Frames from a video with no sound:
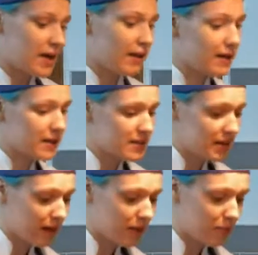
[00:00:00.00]
we're going to
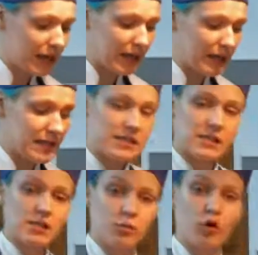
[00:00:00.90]
start making these
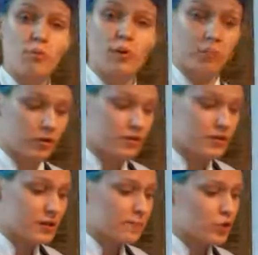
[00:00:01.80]
small bubbles.